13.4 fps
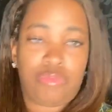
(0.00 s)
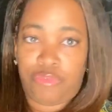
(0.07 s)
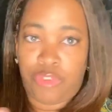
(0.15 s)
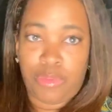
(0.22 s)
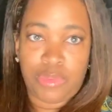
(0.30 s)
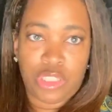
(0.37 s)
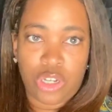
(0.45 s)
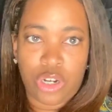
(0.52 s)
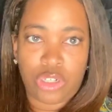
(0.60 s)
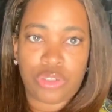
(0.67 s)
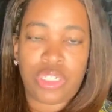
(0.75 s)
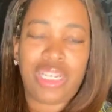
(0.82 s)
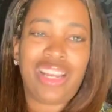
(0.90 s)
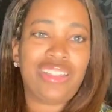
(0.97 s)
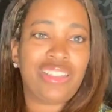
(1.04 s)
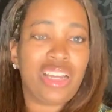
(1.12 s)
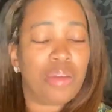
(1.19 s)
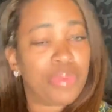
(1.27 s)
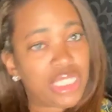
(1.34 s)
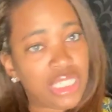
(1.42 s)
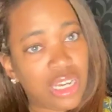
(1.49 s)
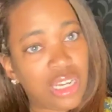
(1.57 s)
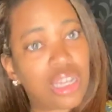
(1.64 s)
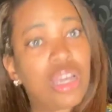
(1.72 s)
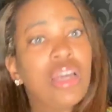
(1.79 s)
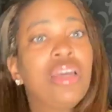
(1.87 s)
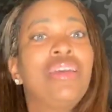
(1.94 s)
from the surgery, and tummy tuck